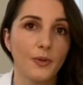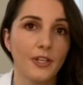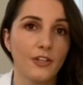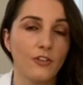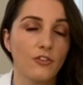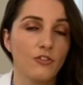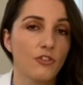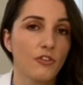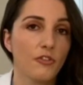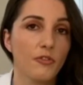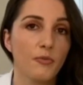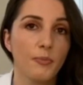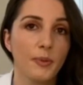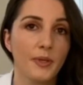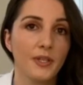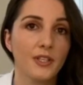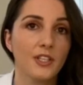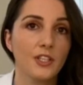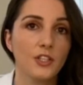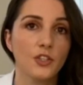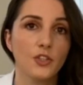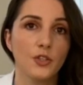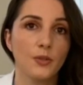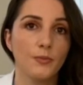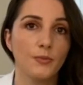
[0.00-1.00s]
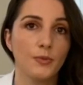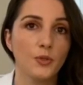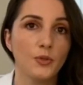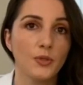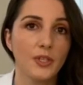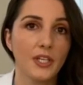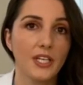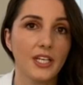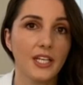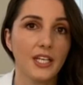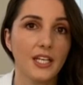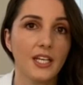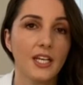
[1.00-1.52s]
It's just building your
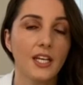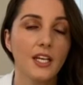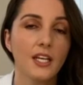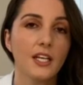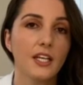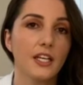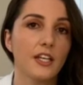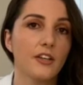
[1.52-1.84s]
immunity,